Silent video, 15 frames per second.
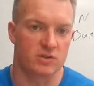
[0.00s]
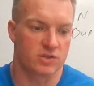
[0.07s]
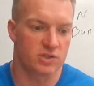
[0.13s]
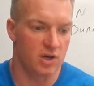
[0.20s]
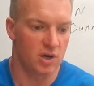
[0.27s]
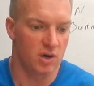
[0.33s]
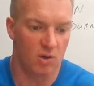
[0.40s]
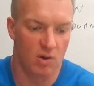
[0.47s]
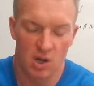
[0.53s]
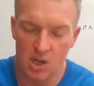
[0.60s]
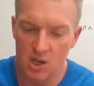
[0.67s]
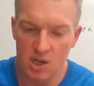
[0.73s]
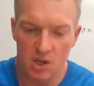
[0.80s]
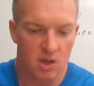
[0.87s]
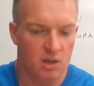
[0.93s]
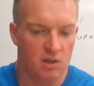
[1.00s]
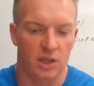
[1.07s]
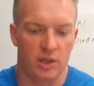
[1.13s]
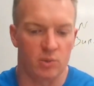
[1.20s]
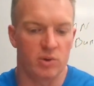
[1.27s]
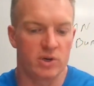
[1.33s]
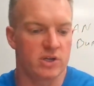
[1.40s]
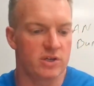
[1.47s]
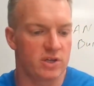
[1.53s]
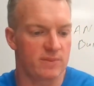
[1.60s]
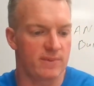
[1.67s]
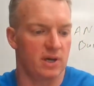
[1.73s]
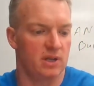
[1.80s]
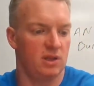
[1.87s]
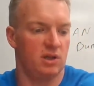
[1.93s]
So, like, what do you think
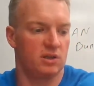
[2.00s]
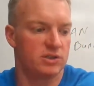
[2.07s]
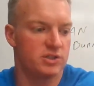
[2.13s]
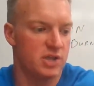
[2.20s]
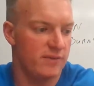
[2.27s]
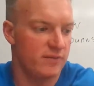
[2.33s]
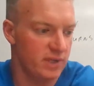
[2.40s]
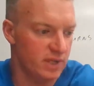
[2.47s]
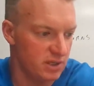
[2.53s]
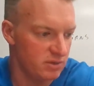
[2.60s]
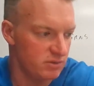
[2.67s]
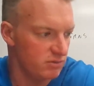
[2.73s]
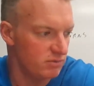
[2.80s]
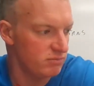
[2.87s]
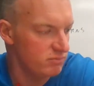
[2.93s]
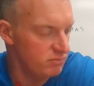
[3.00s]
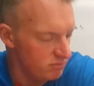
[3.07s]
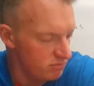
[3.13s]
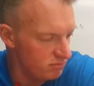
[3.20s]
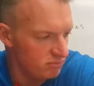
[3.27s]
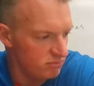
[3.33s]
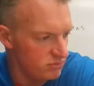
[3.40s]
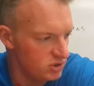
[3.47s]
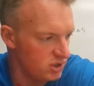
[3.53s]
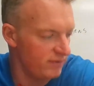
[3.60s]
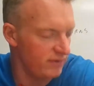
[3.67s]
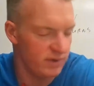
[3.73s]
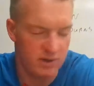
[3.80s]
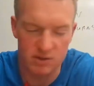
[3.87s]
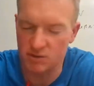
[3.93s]
about longevity and
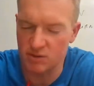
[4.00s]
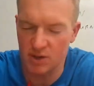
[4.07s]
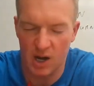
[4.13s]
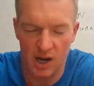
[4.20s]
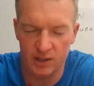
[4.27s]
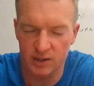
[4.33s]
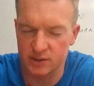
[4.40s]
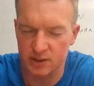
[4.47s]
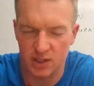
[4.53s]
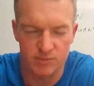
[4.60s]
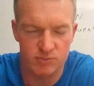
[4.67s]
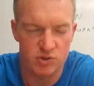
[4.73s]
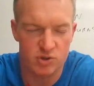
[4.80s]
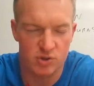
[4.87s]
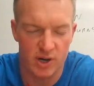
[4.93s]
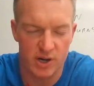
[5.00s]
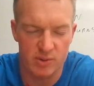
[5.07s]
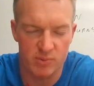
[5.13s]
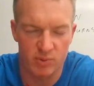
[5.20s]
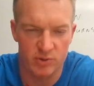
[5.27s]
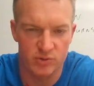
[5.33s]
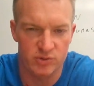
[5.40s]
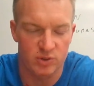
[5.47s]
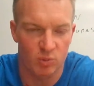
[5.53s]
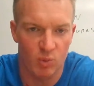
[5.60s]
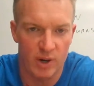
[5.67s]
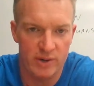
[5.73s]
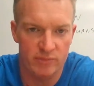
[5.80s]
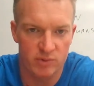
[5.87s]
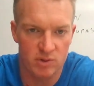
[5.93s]
Jeopardy Highland Games, train whether it's in the
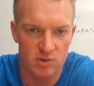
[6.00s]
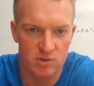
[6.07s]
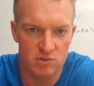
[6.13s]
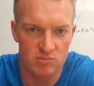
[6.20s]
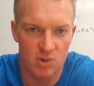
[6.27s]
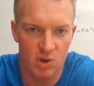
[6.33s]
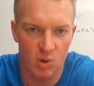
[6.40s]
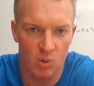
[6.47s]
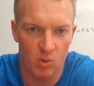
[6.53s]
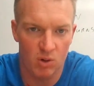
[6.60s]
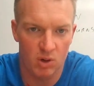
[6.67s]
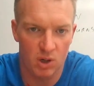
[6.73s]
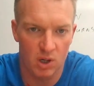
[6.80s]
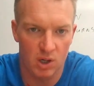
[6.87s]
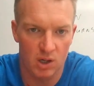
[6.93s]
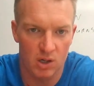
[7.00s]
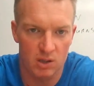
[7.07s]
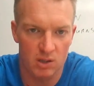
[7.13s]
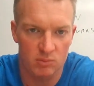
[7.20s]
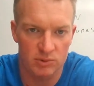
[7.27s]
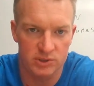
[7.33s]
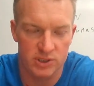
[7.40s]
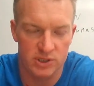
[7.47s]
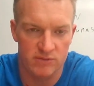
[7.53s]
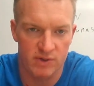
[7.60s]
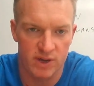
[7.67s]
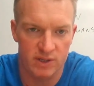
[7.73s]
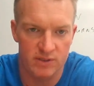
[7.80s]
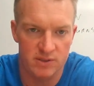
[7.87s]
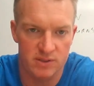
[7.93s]
weight room or with the
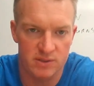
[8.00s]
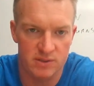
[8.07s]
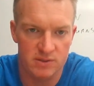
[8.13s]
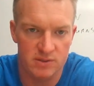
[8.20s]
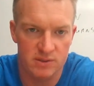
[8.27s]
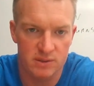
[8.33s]
events?